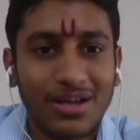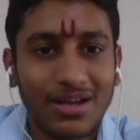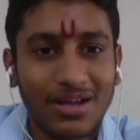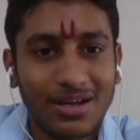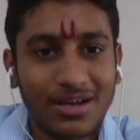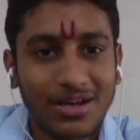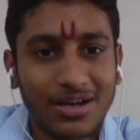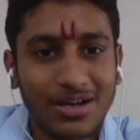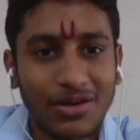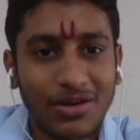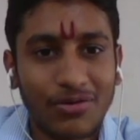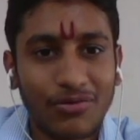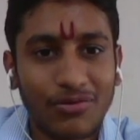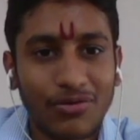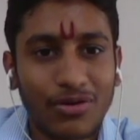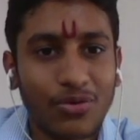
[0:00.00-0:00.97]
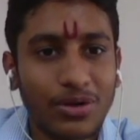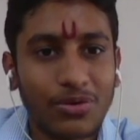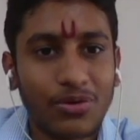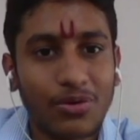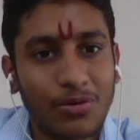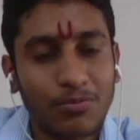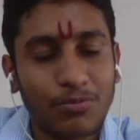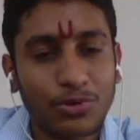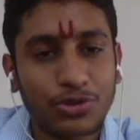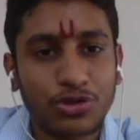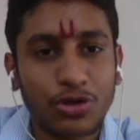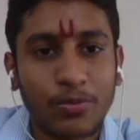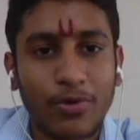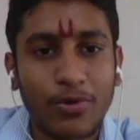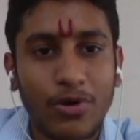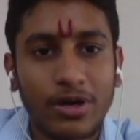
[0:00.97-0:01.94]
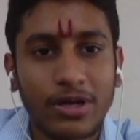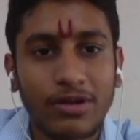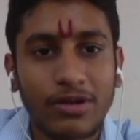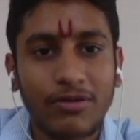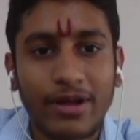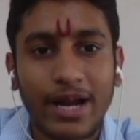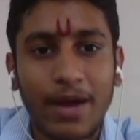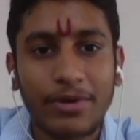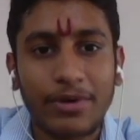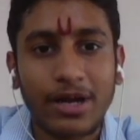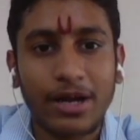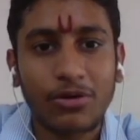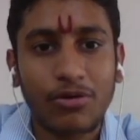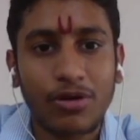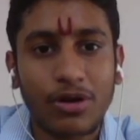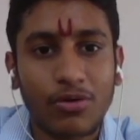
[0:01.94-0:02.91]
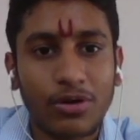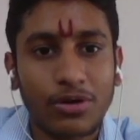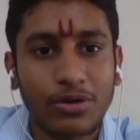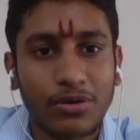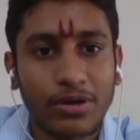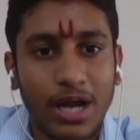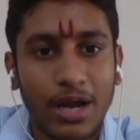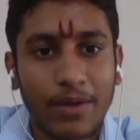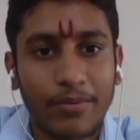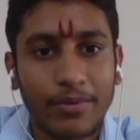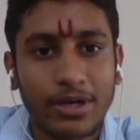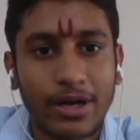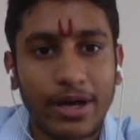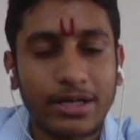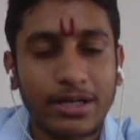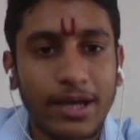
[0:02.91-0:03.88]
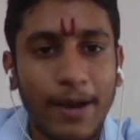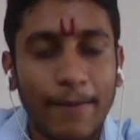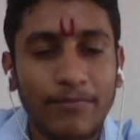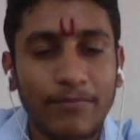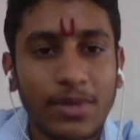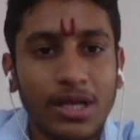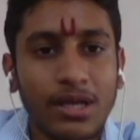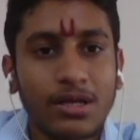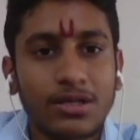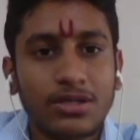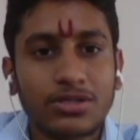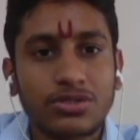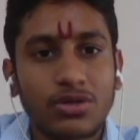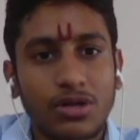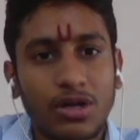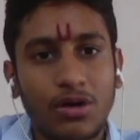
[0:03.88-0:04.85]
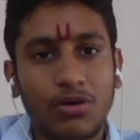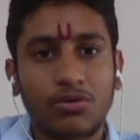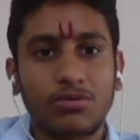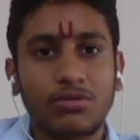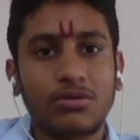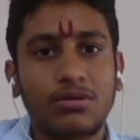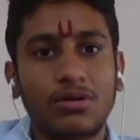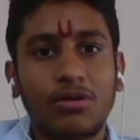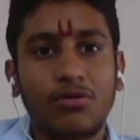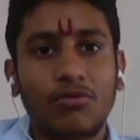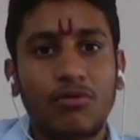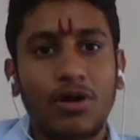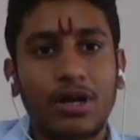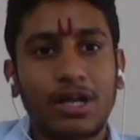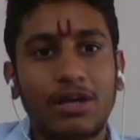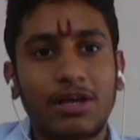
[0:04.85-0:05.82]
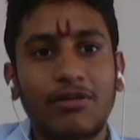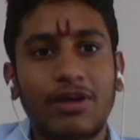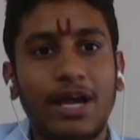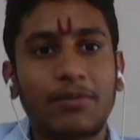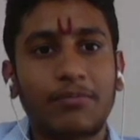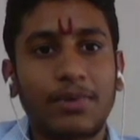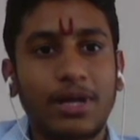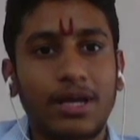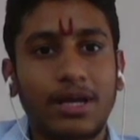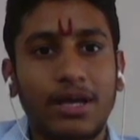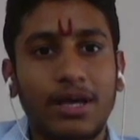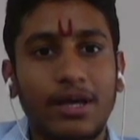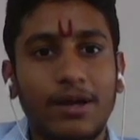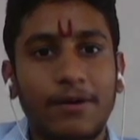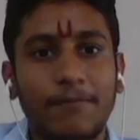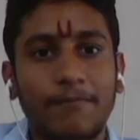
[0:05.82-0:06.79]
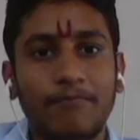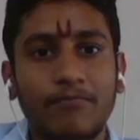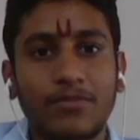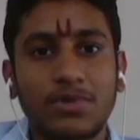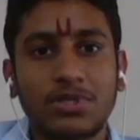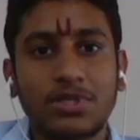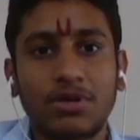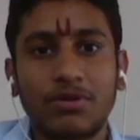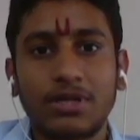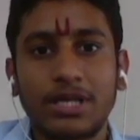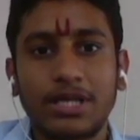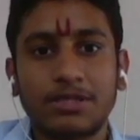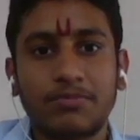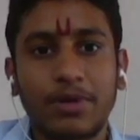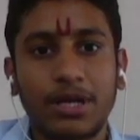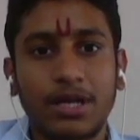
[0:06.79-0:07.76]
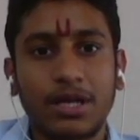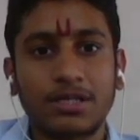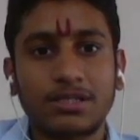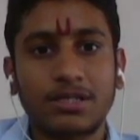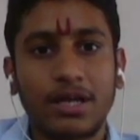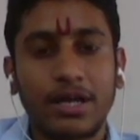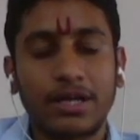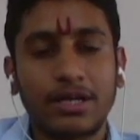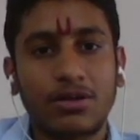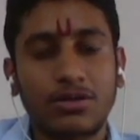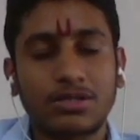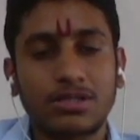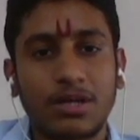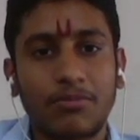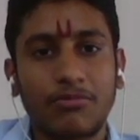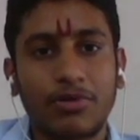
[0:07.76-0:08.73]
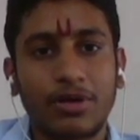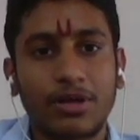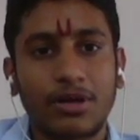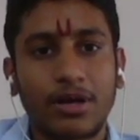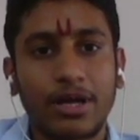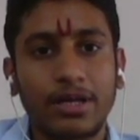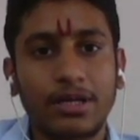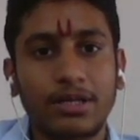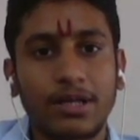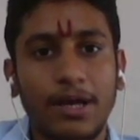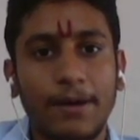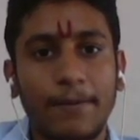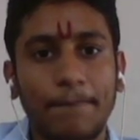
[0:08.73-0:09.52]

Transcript: Now you are going to push your pawn, he will grab it, and you are going to grab it, right? Yeah. So now what he can play here? So he will just bring his knight or somewhere, right? Yeah.